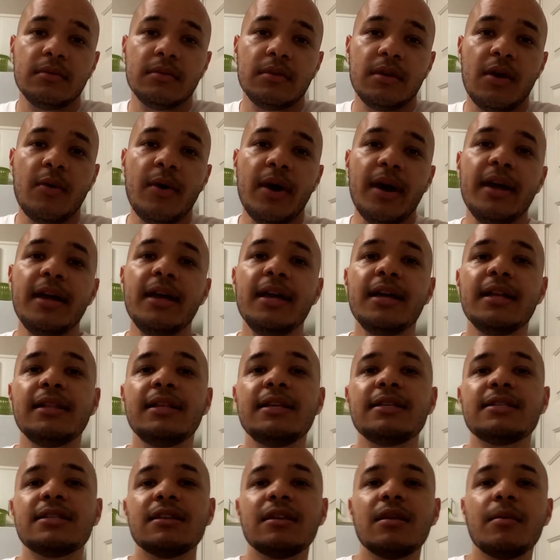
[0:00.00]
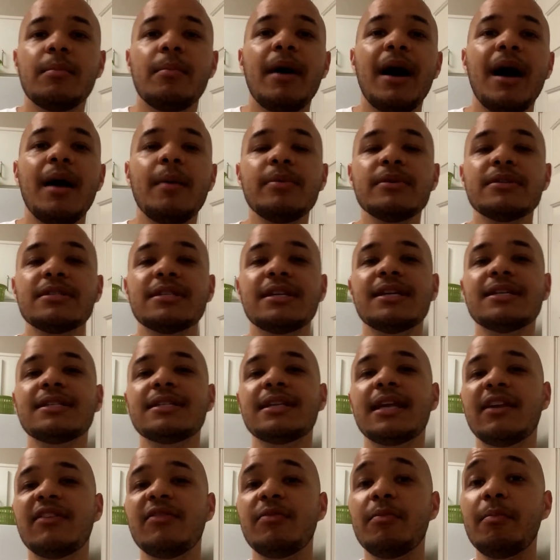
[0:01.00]
all right listen the bible says
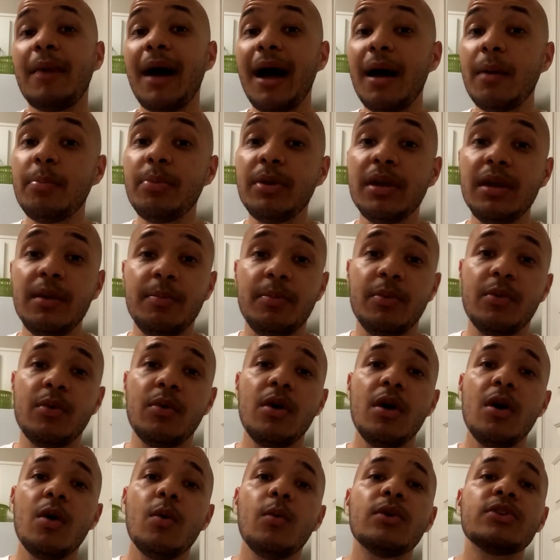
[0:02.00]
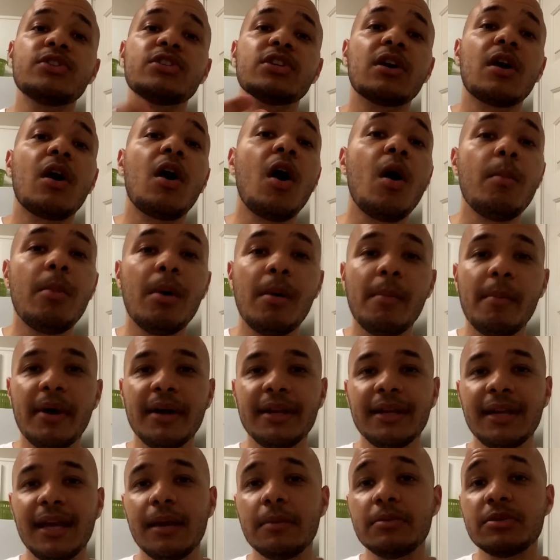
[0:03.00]
that if my people which are called by
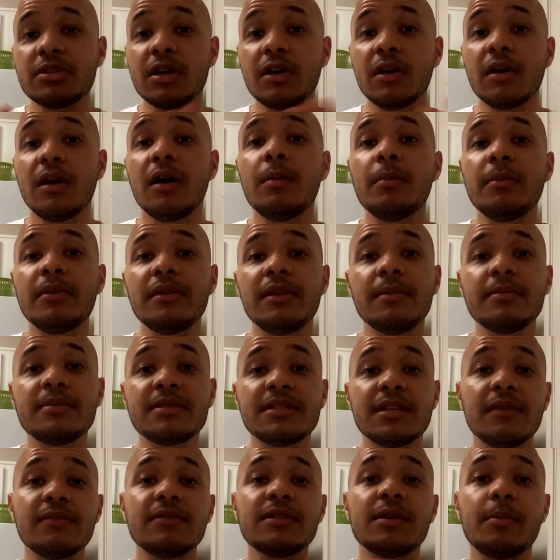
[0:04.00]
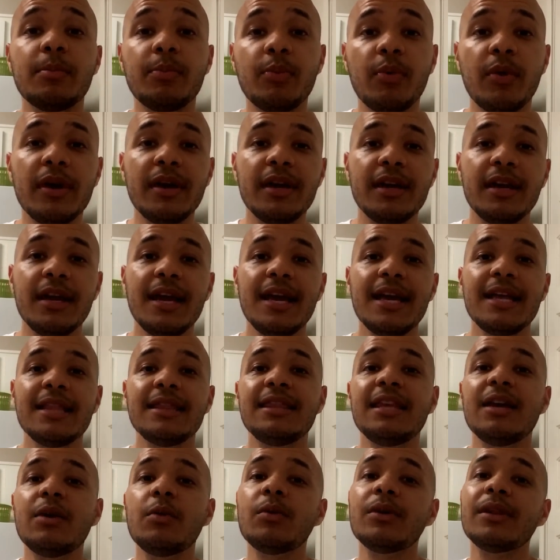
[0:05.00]
my name shall humble themselves and pray
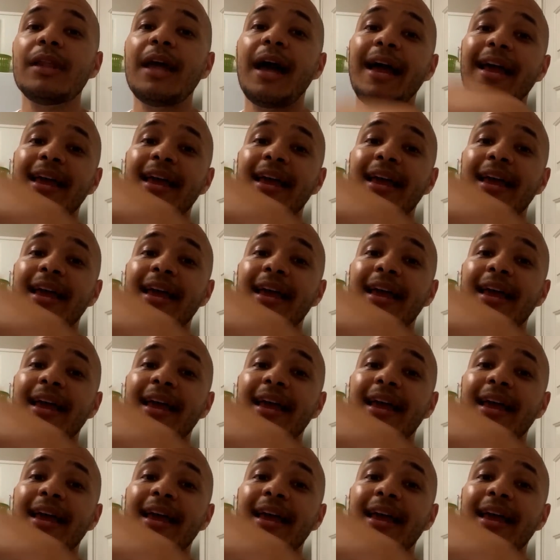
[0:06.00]
then will i